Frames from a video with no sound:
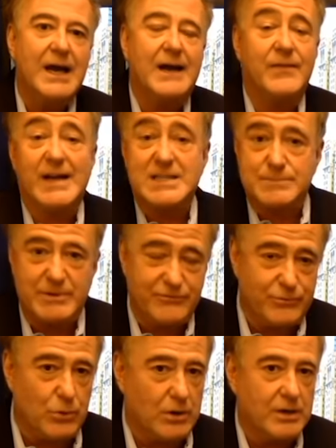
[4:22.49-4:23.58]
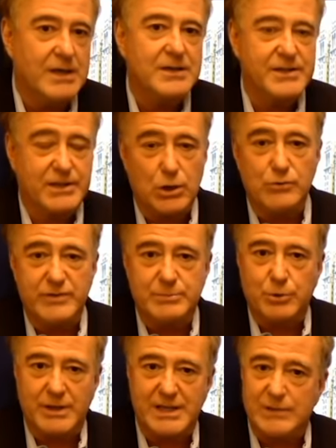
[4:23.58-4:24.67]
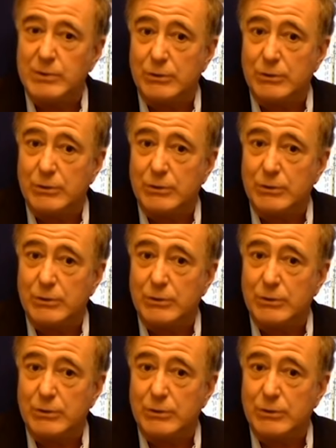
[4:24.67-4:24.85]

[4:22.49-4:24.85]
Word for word: And that's before the COVID printing,